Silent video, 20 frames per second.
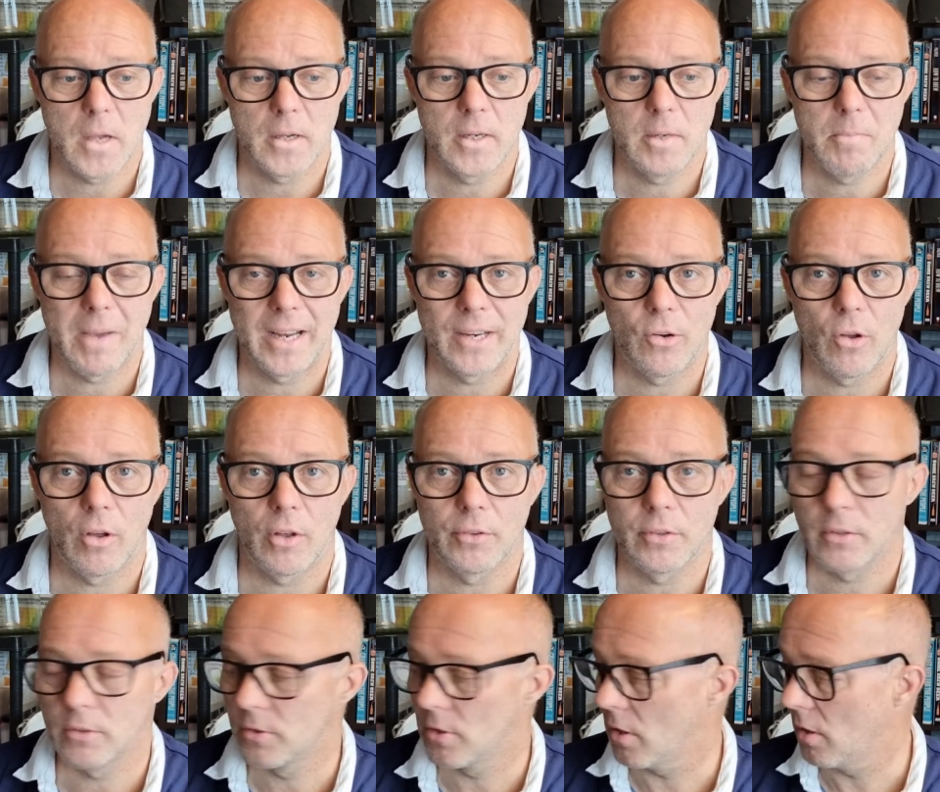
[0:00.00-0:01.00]
He might not,
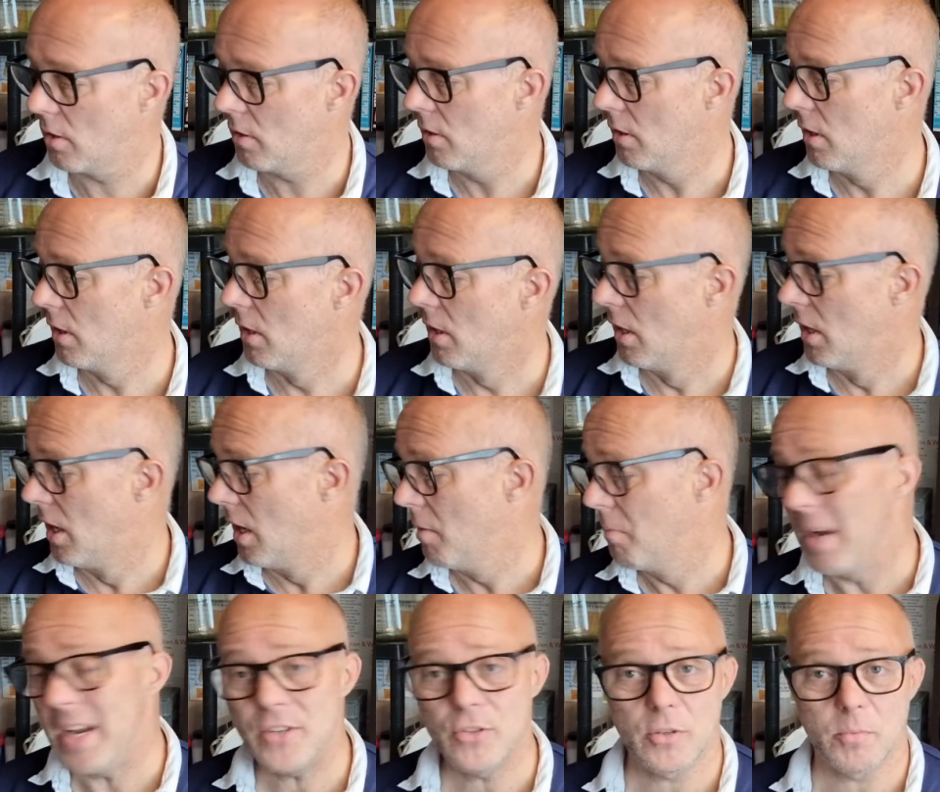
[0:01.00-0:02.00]
so it
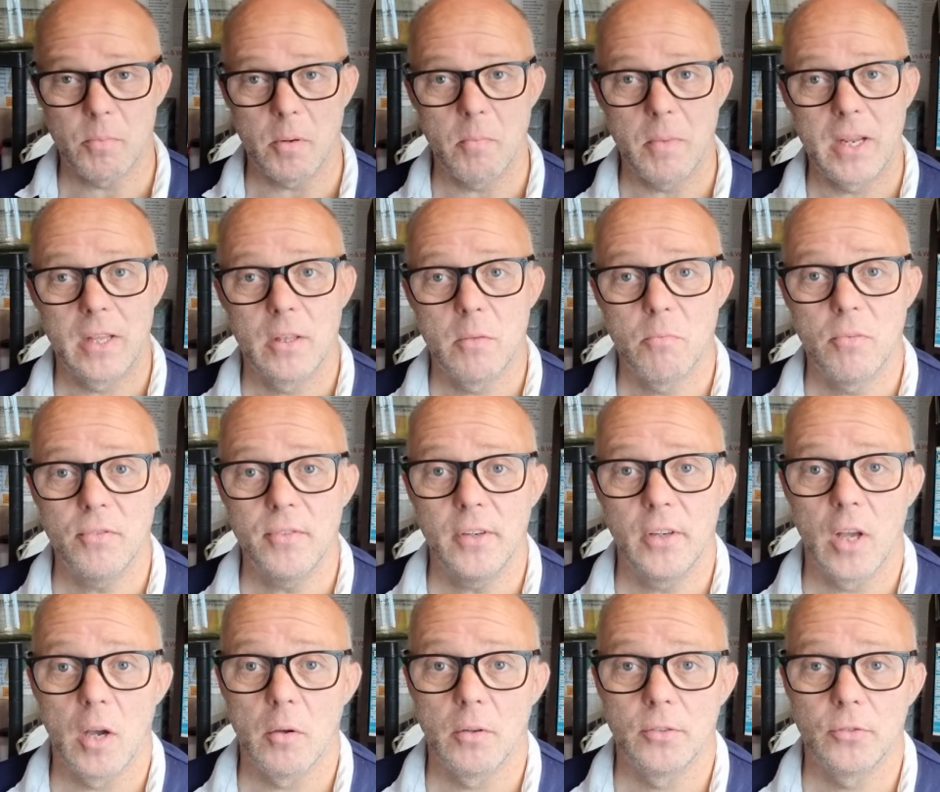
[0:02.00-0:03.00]
may just be me and the
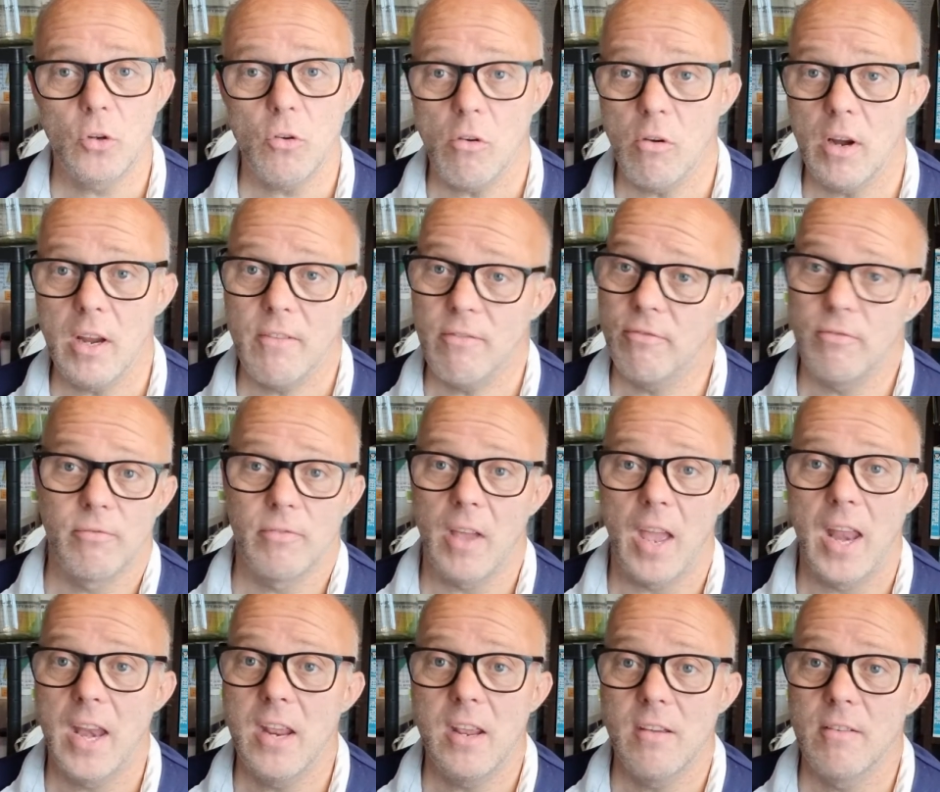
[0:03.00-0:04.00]
brother-in-law. So if
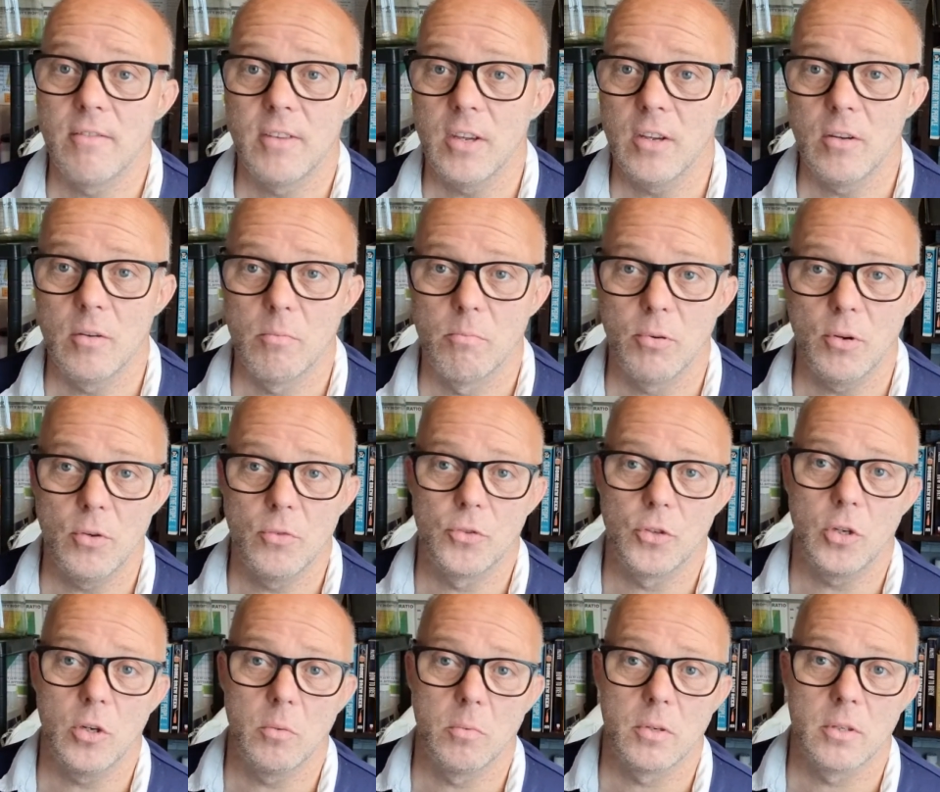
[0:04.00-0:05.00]
any of you
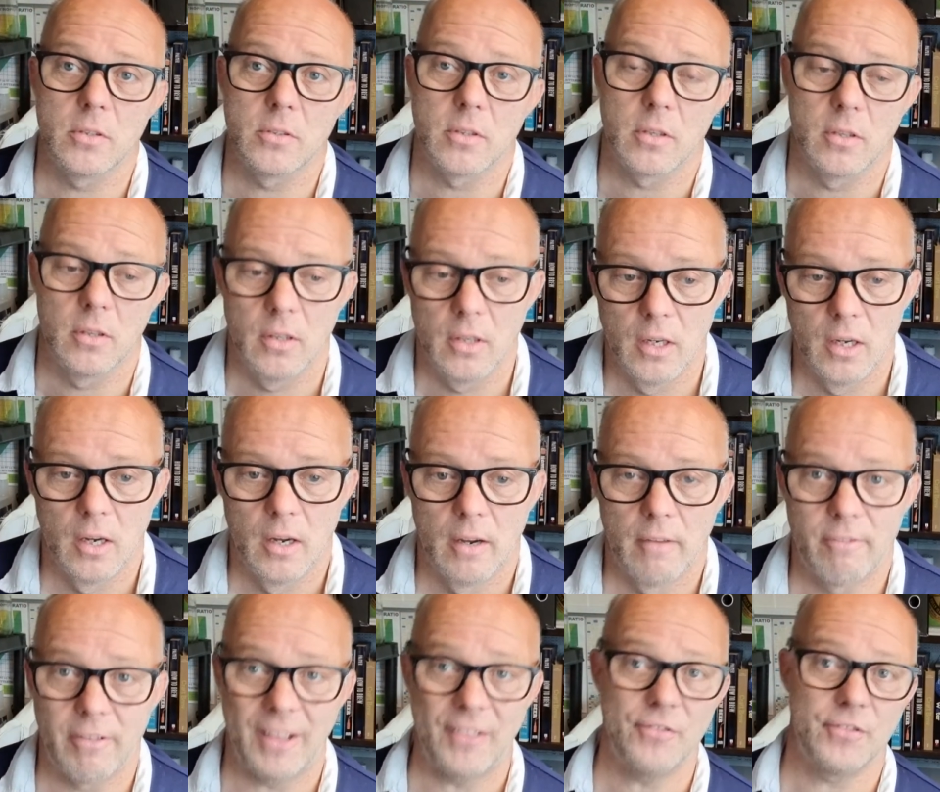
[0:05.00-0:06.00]
brewtubers
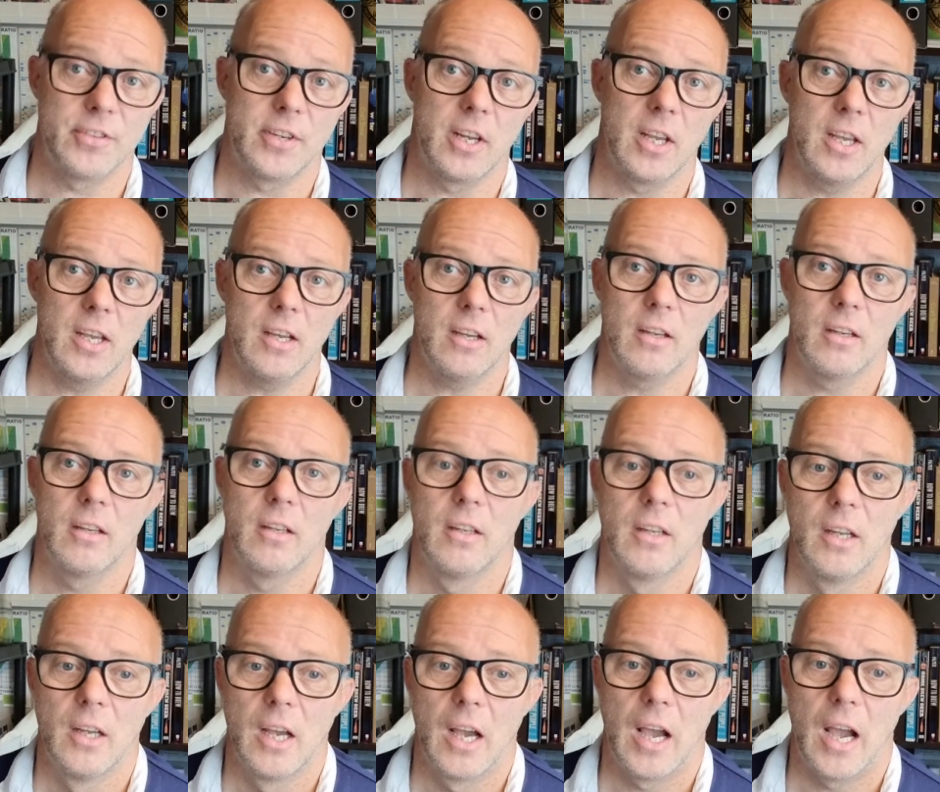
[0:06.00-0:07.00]
fancy it,
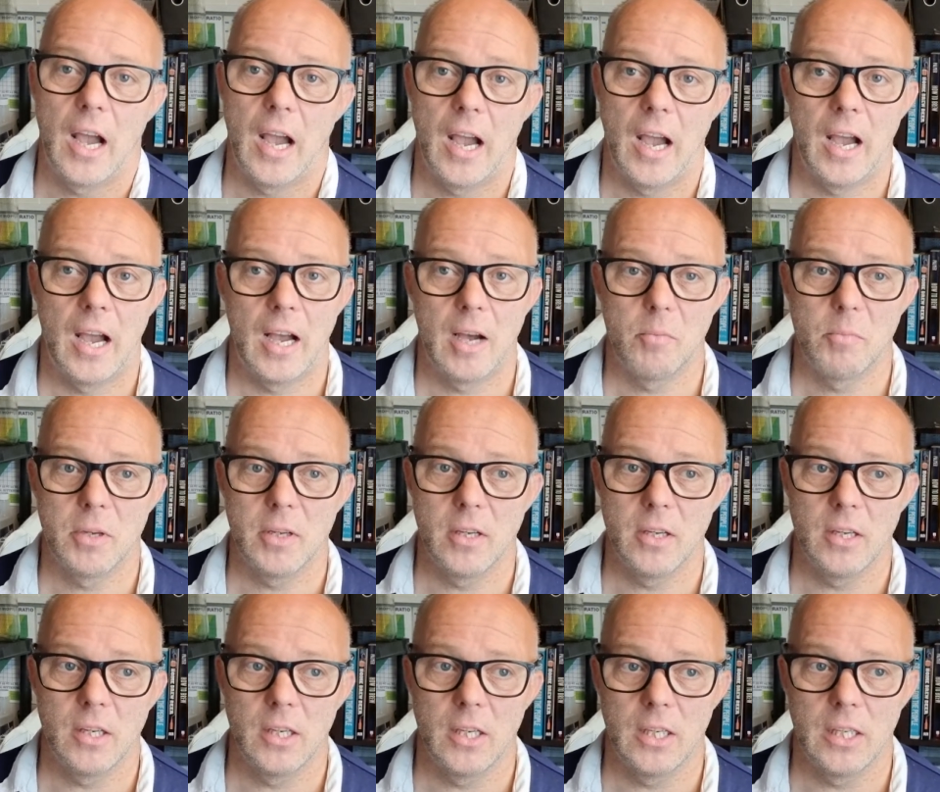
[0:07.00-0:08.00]
I'll
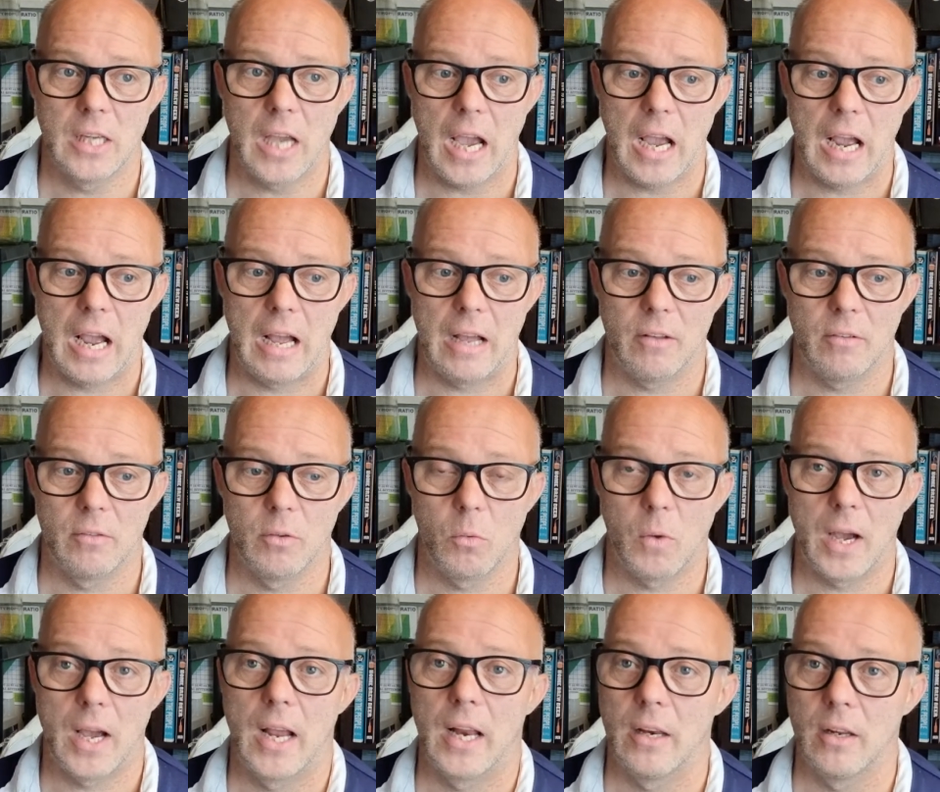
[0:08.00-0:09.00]
be at the
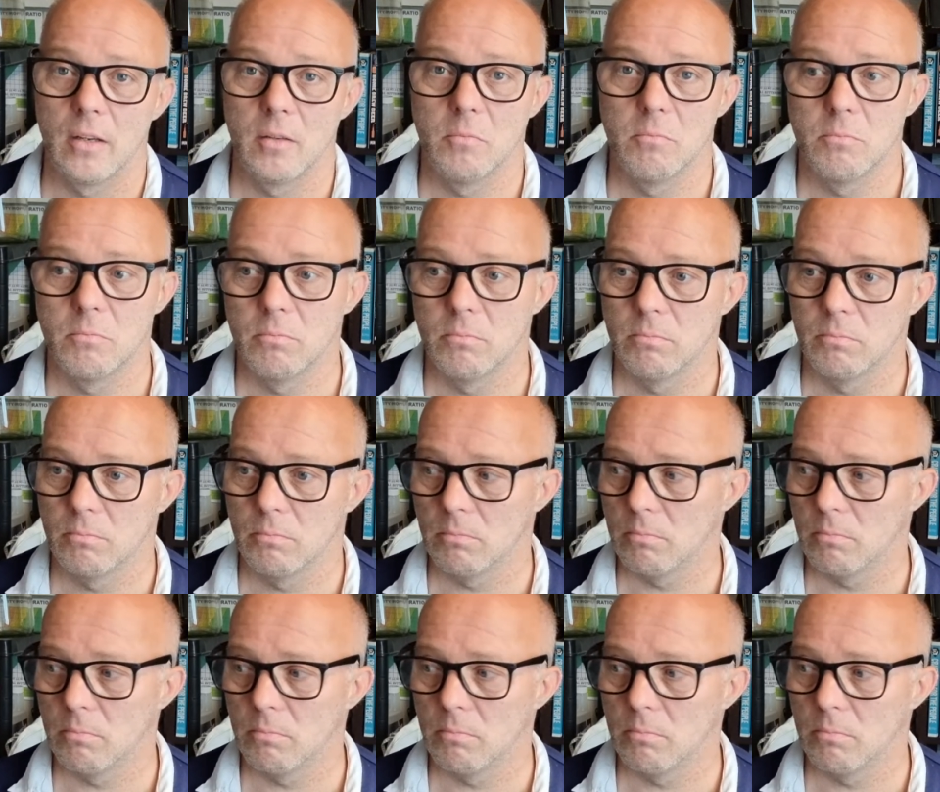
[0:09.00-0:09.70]
Wylam.